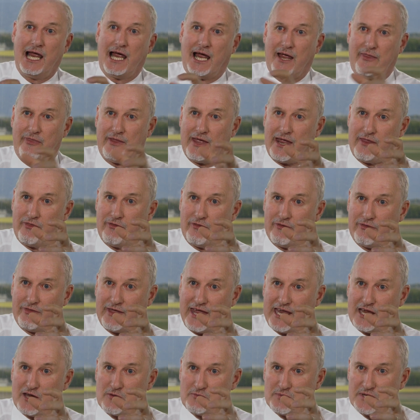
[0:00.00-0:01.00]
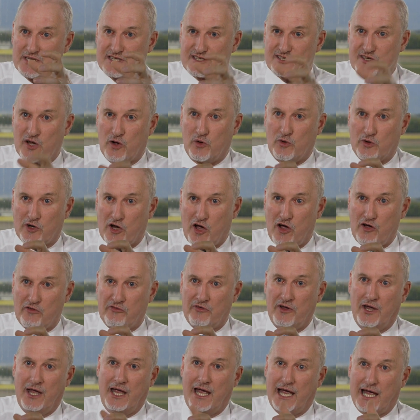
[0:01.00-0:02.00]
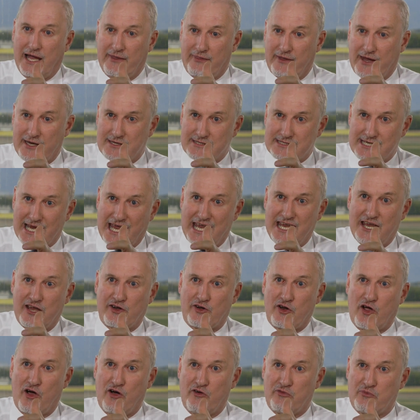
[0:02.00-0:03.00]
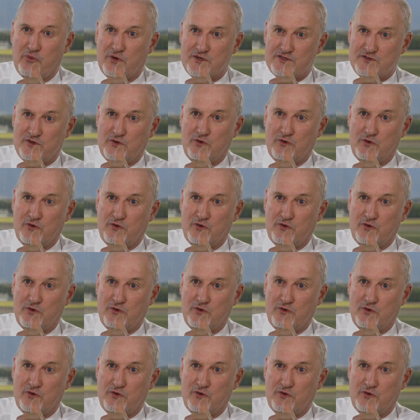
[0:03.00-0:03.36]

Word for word: and then they can be sold off and then taken off what's